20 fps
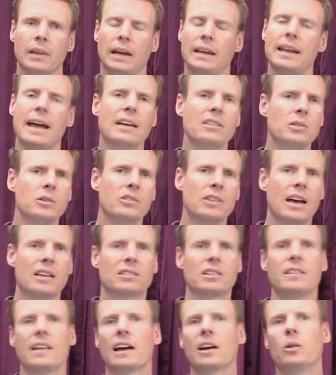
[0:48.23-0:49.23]
And as he was
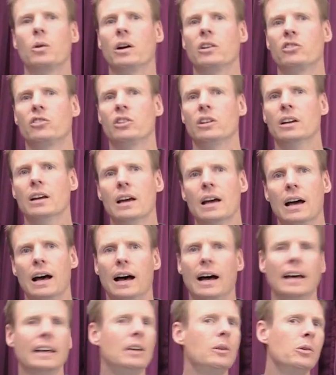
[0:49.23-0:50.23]
asking that question,
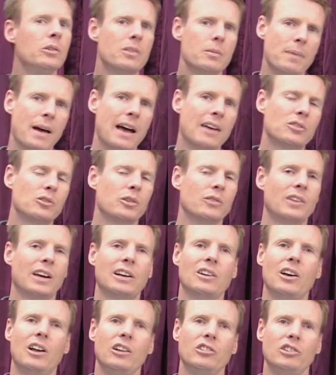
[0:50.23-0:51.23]
he was the pastor of
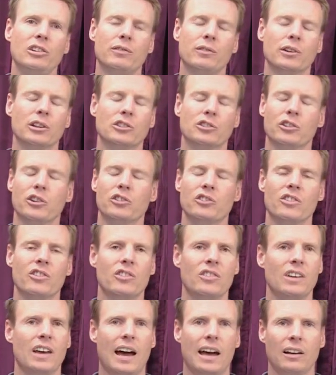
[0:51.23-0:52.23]
technology for a church in
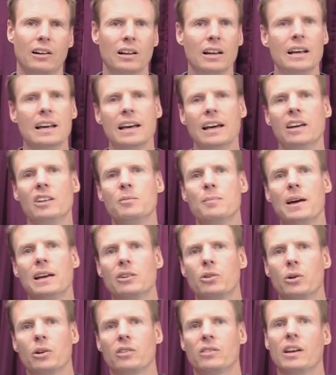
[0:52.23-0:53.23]
Seattle. His
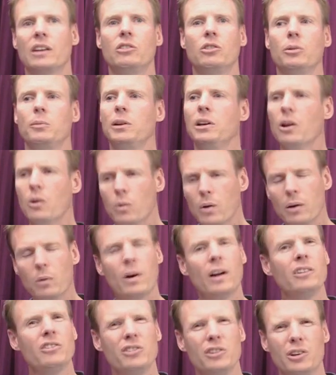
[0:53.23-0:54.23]
mentor said to him, you know what,
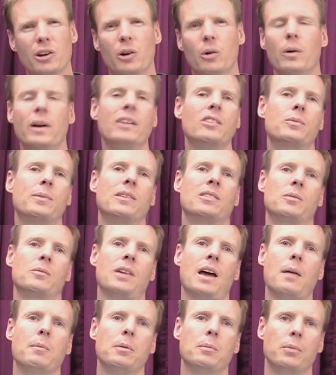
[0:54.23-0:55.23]
why don't you go away and spend some
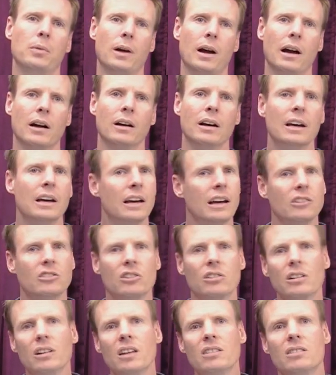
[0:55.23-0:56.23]
time in prayer and
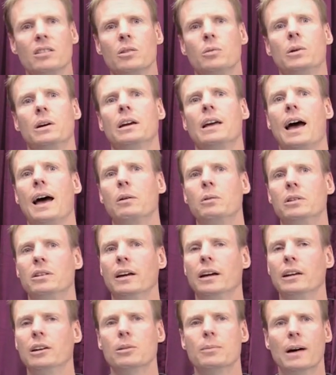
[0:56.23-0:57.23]
just listen to what God would
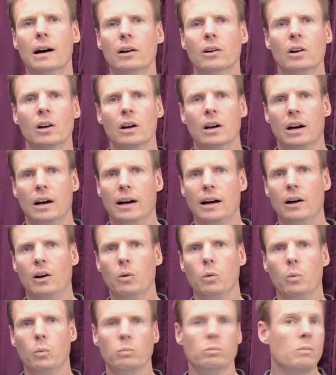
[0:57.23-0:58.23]
tell you about
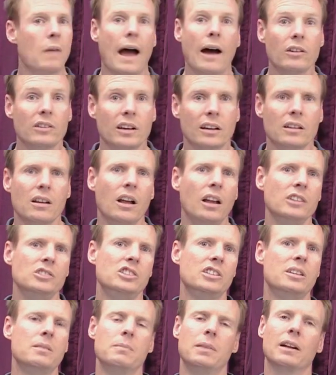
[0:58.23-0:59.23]
how
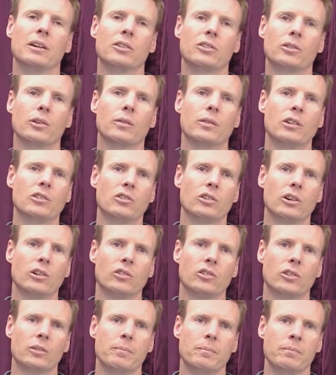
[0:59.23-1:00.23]
technology can better serve the
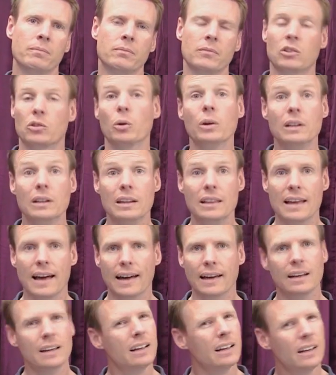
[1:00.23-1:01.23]
church. So he did
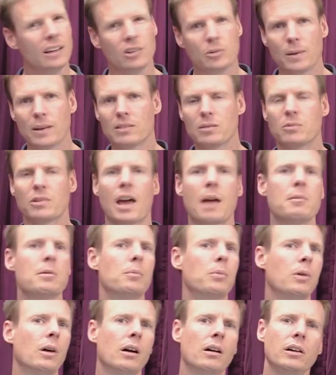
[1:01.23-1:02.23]
that. He spent some time
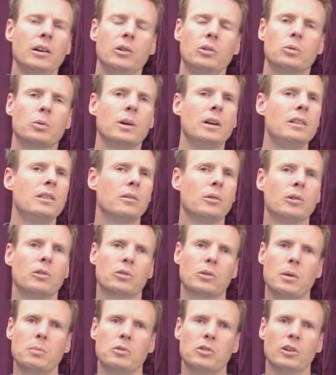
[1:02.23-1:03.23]
in prayer. He was reading through
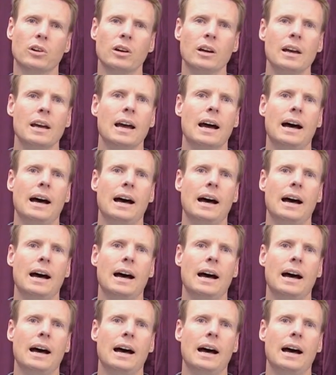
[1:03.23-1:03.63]
Scripture,